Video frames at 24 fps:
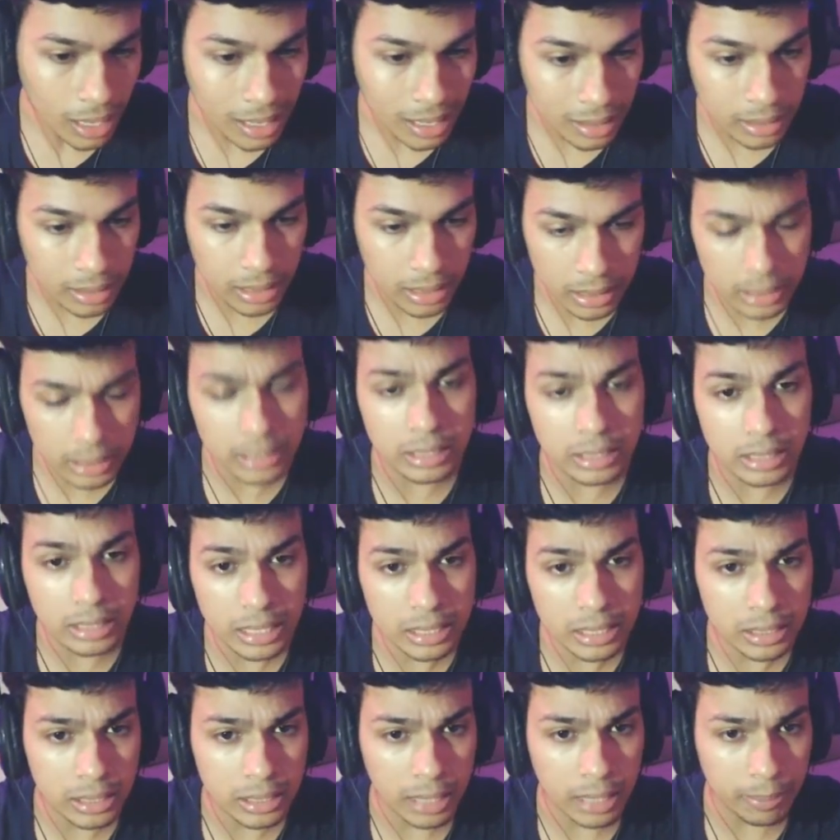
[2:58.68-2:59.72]
This
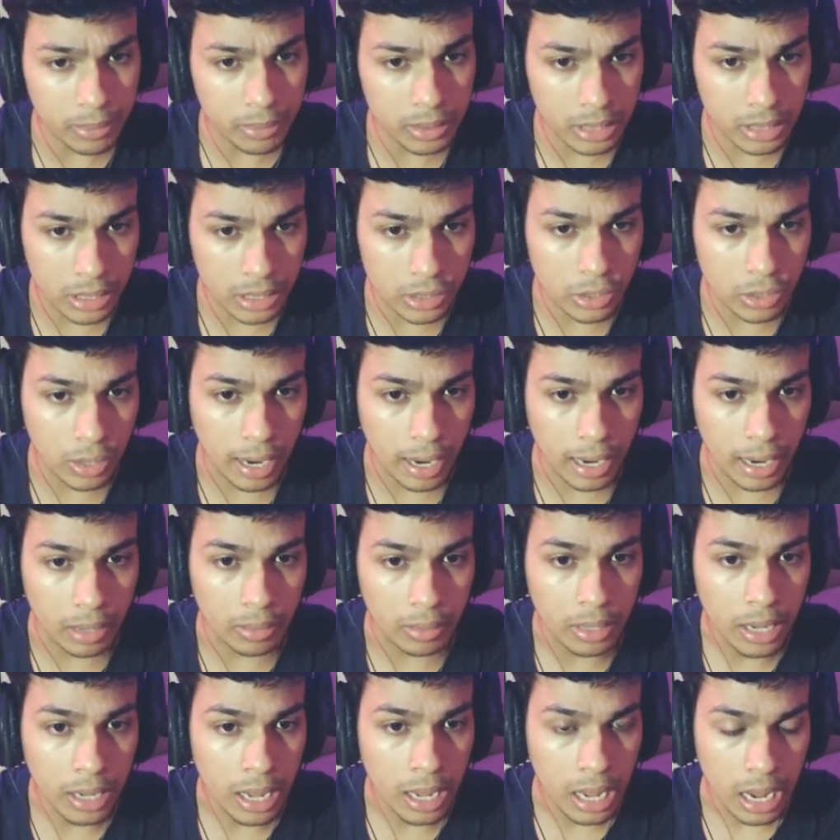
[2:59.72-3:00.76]
these type of skins are
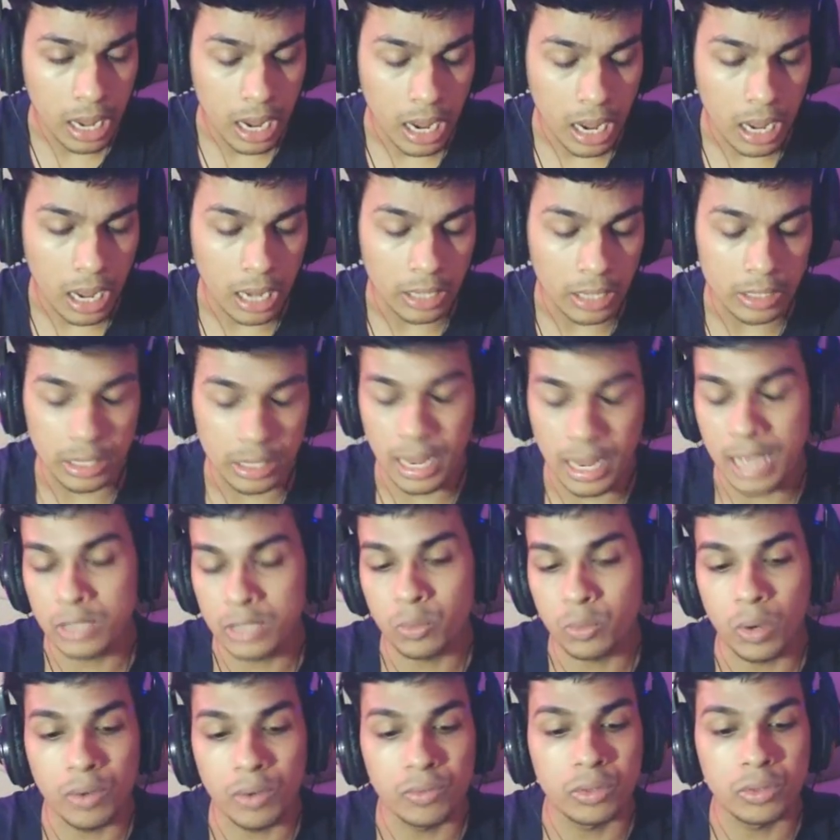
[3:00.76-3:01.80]
out. Uh, it has
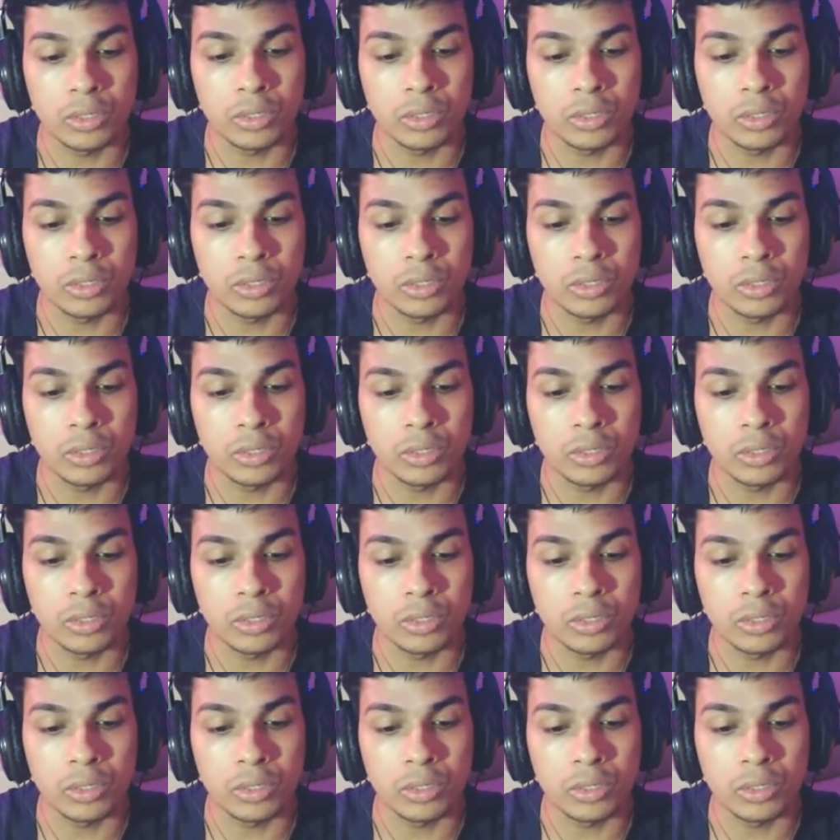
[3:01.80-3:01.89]
one of the